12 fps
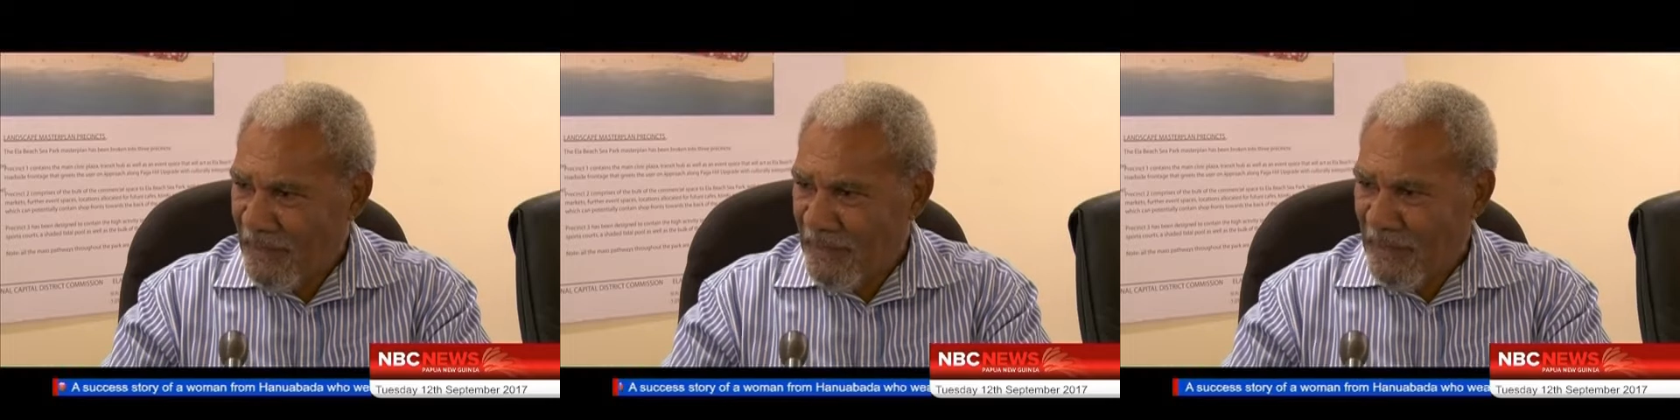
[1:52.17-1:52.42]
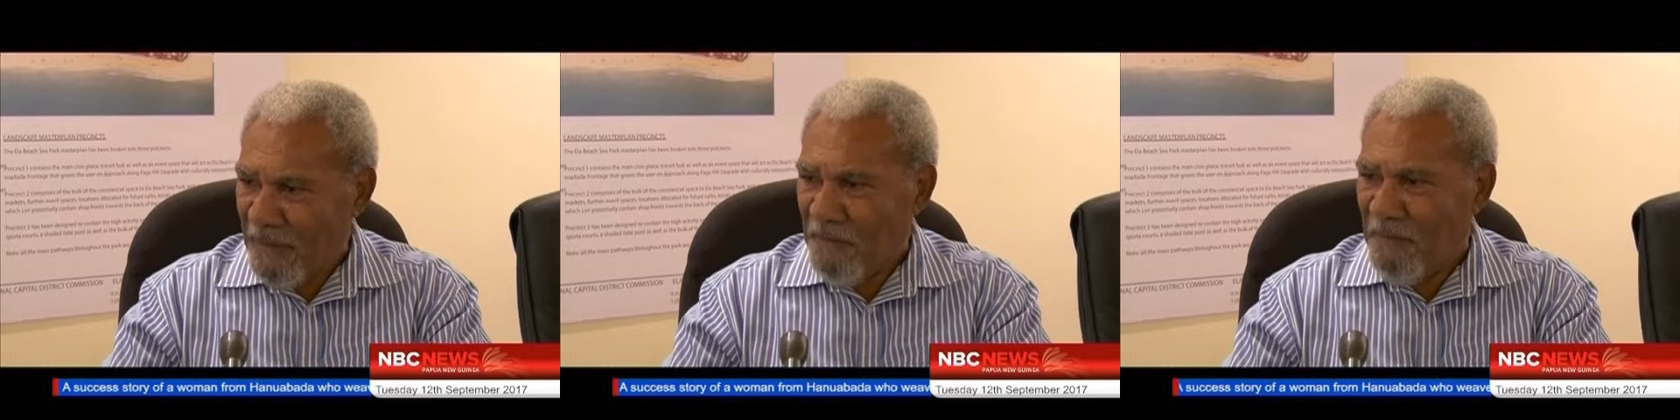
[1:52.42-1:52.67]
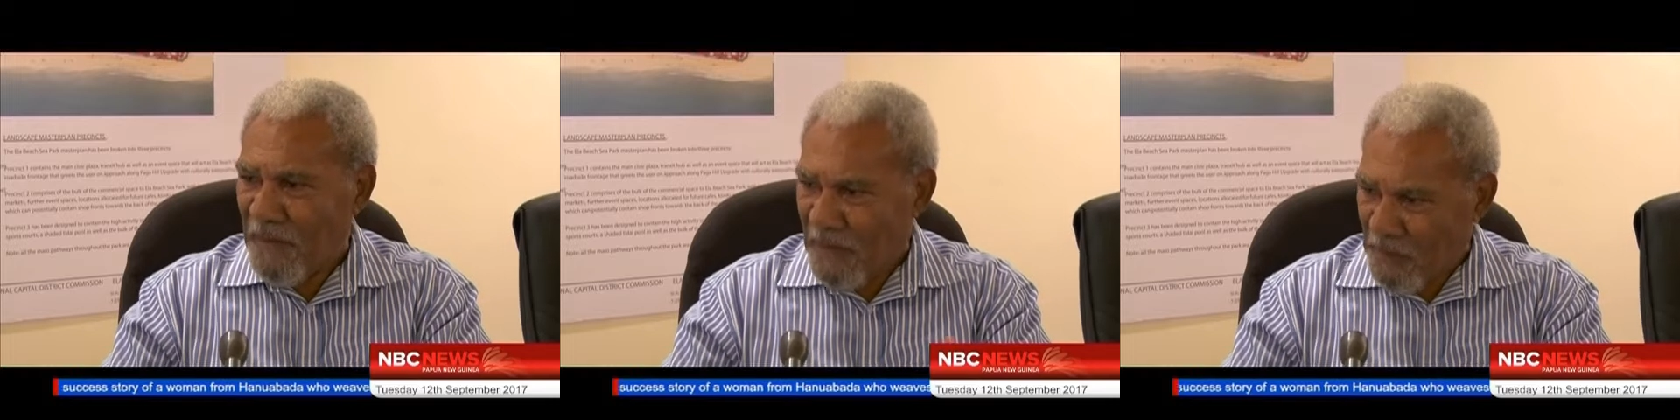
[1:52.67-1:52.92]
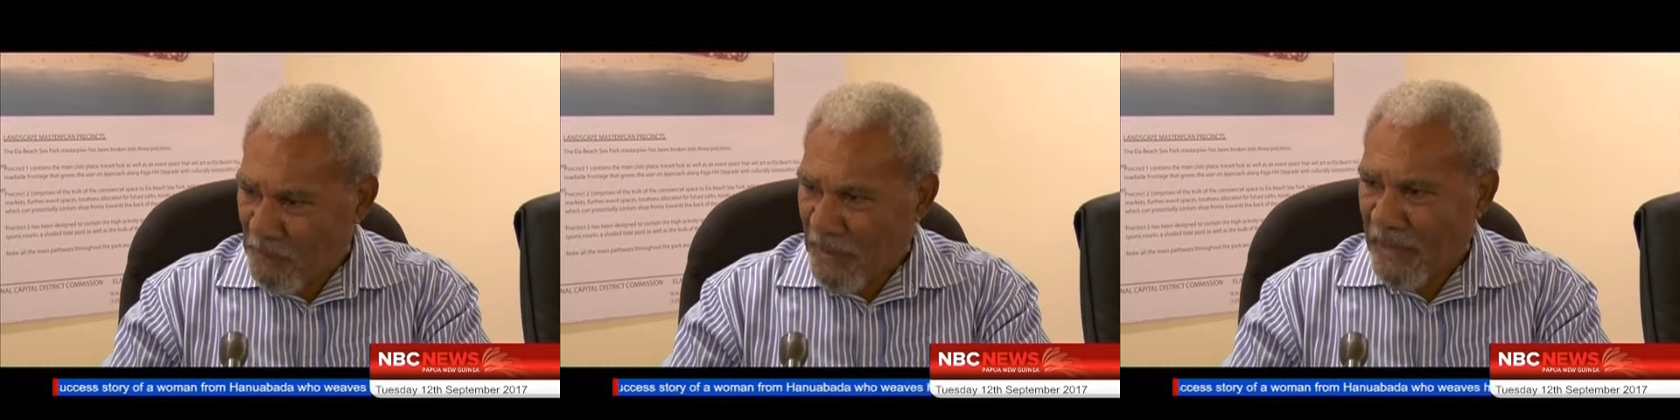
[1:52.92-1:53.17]
that
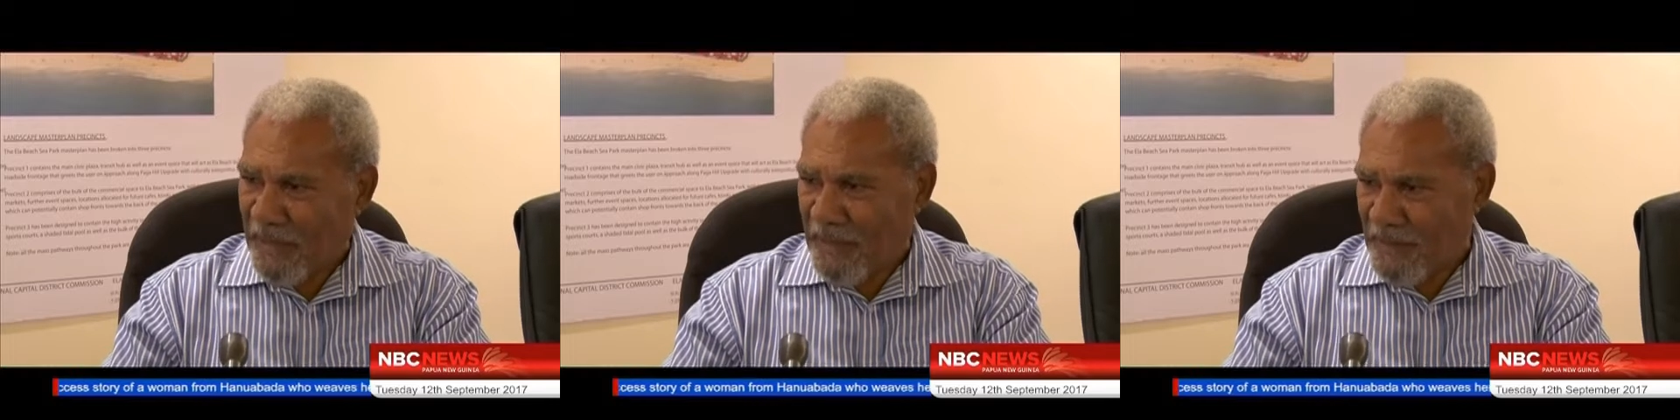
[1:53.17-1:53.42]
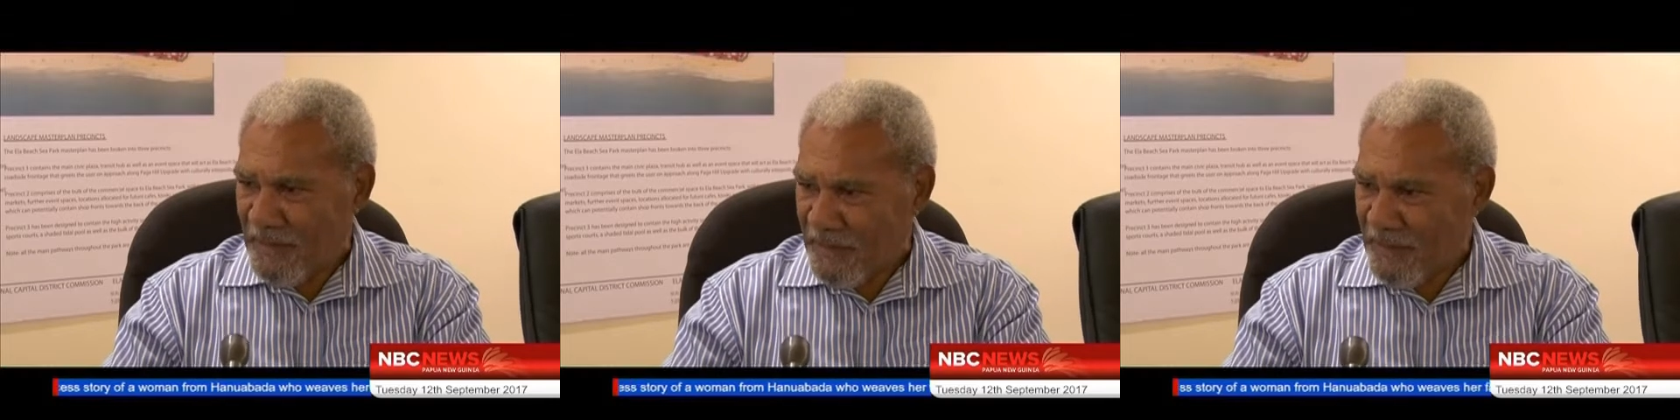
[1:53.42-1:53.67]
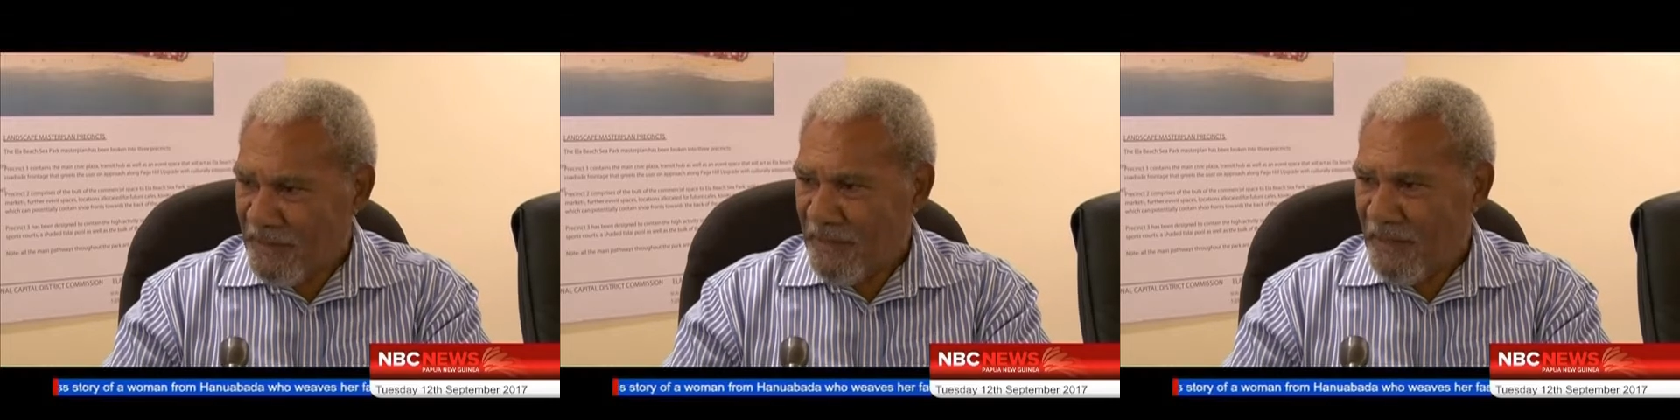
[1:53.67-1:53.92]
very practice